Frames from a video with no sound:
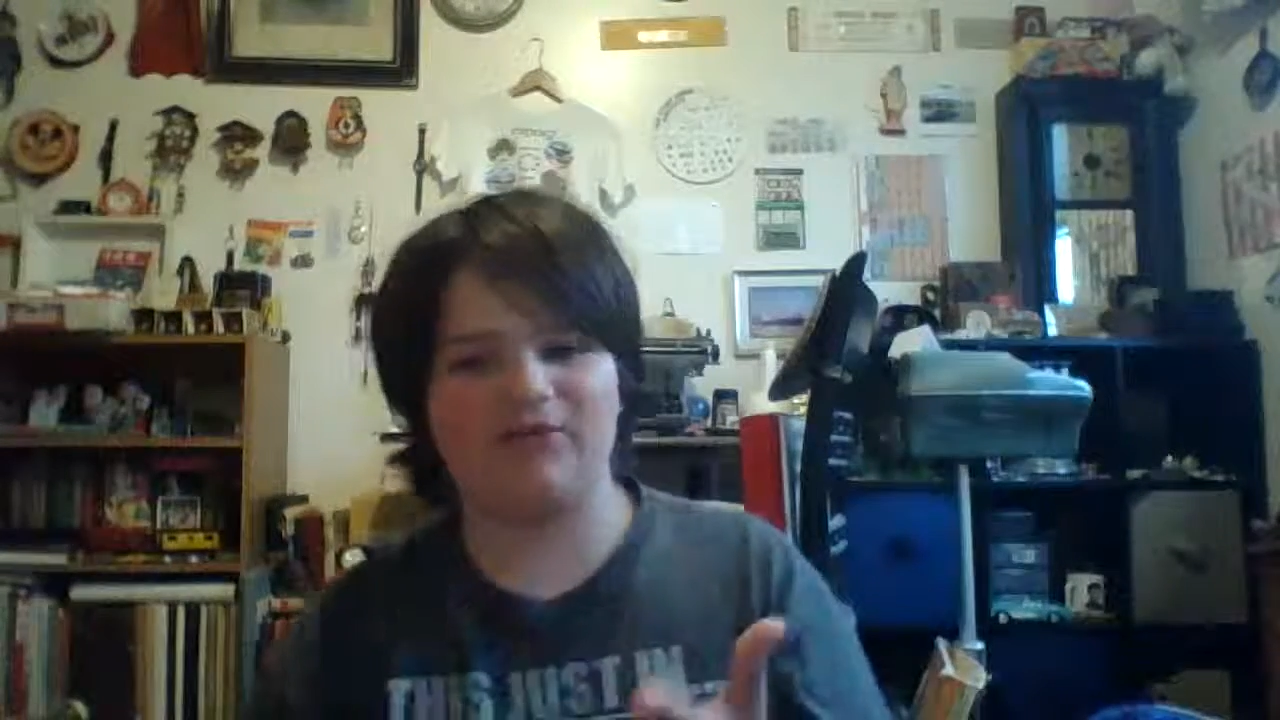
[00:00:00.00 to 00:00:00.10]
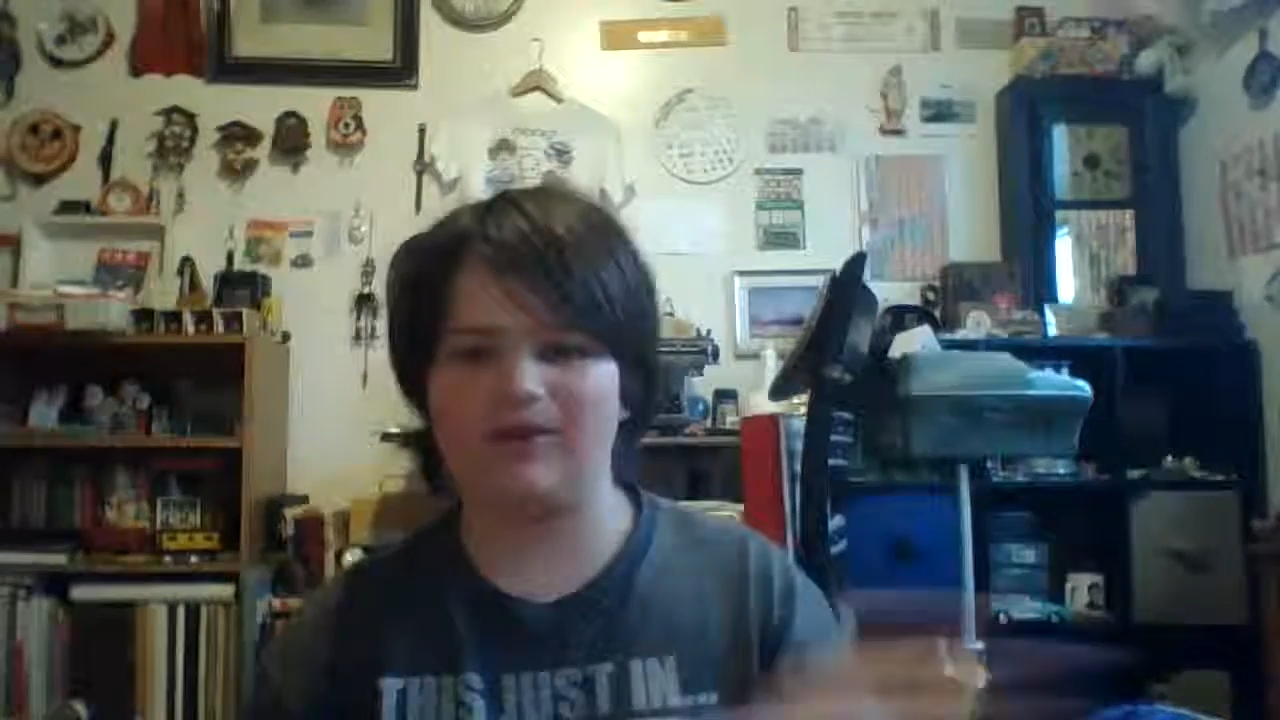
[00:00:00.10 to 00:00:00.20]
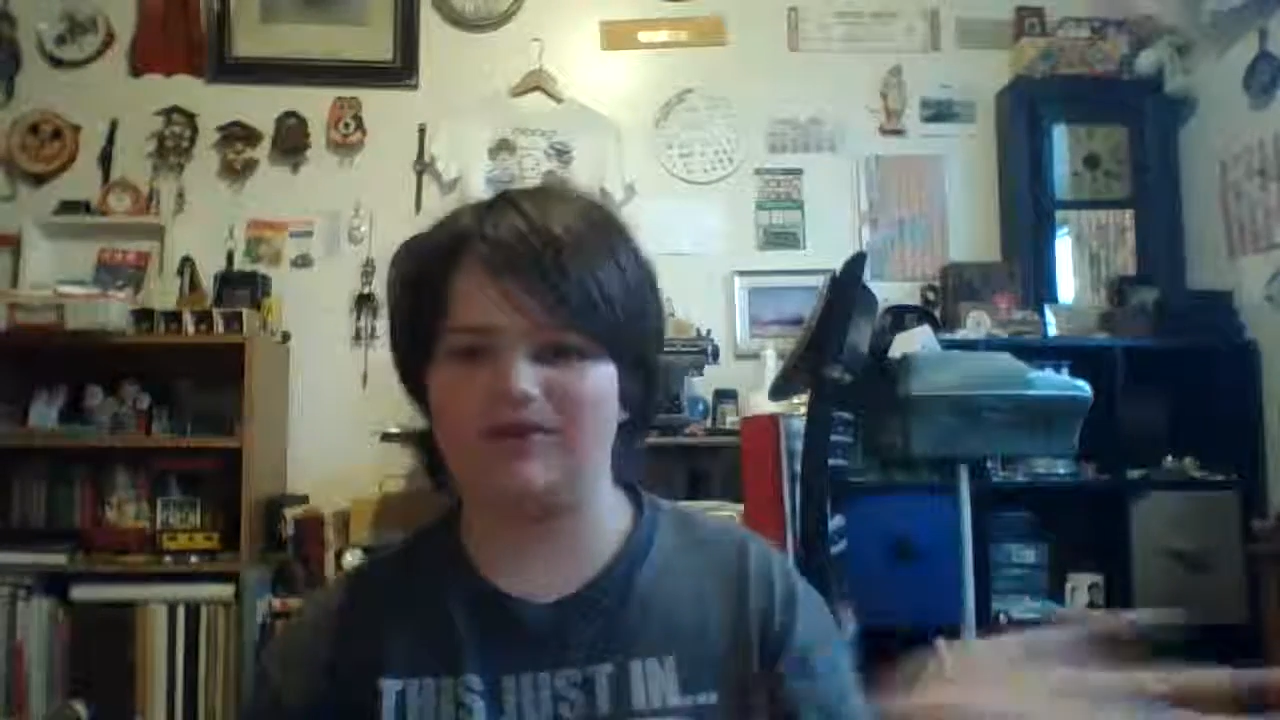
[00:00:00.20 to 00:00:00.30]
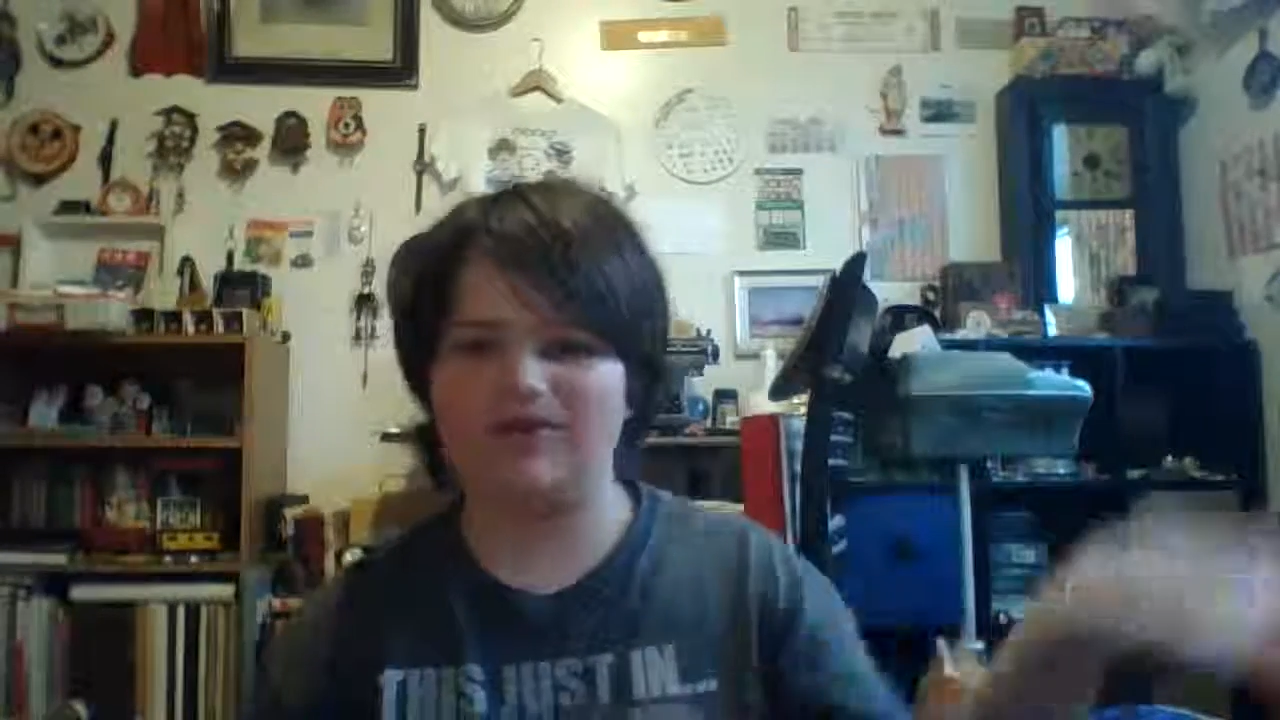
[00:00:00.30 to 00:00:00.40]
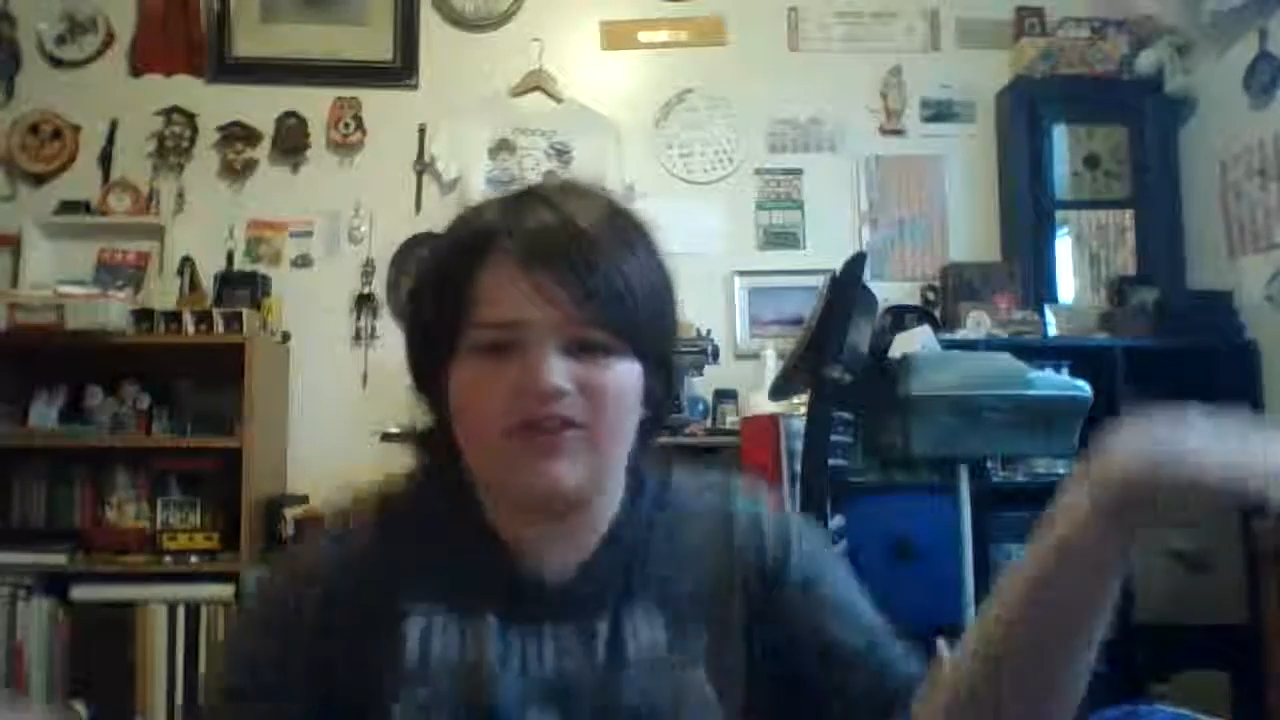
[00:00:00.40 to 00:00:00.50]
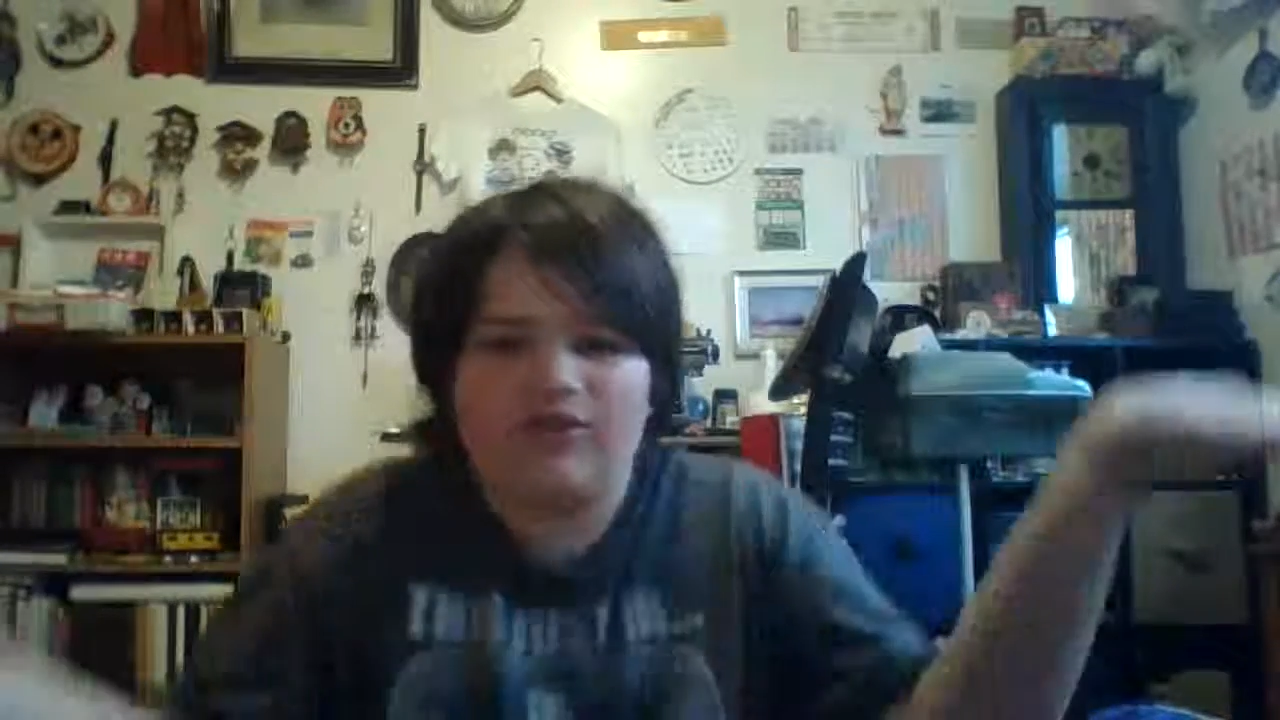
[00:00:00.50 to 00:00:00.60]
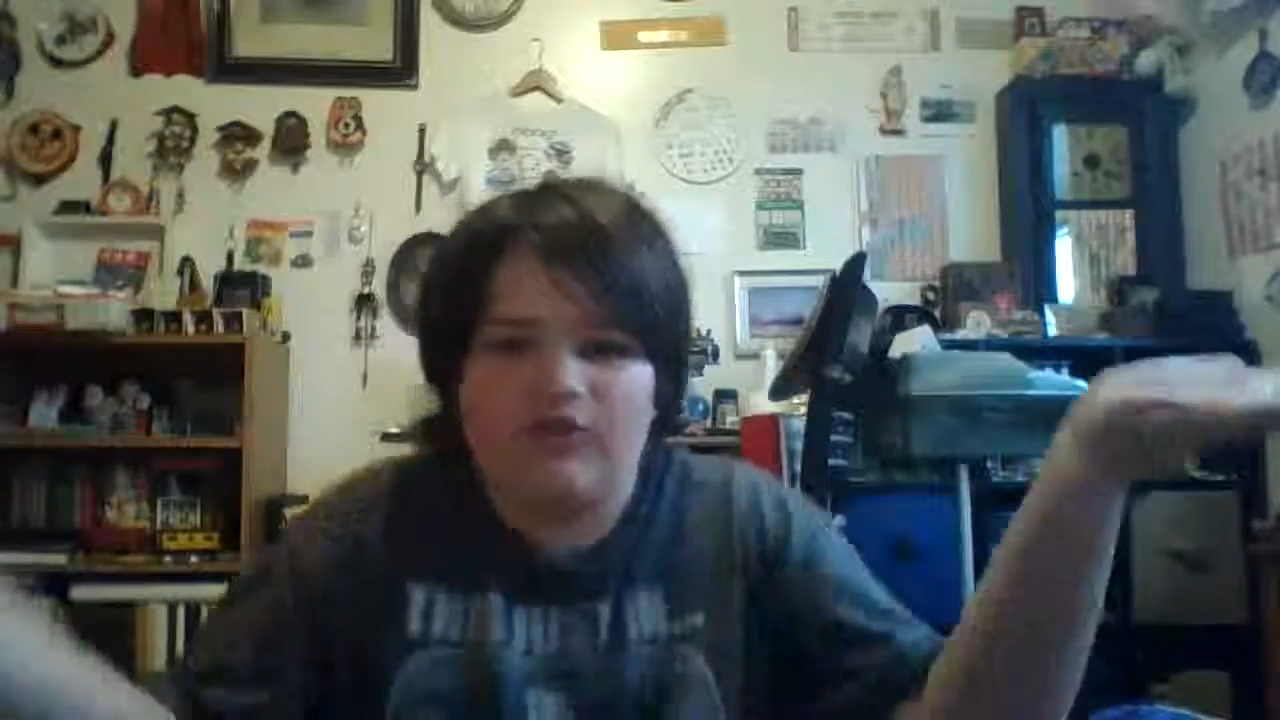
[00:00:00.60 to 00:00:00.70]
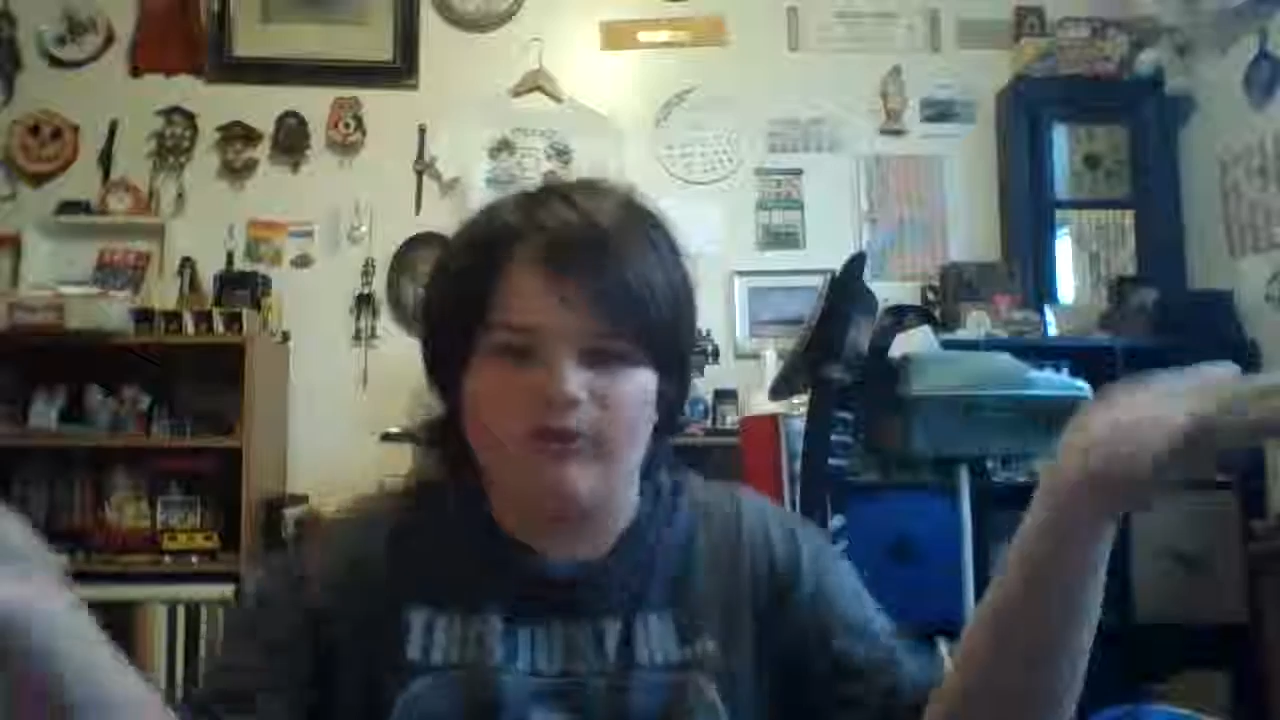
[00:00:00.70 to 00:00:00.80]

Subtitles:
because I think they're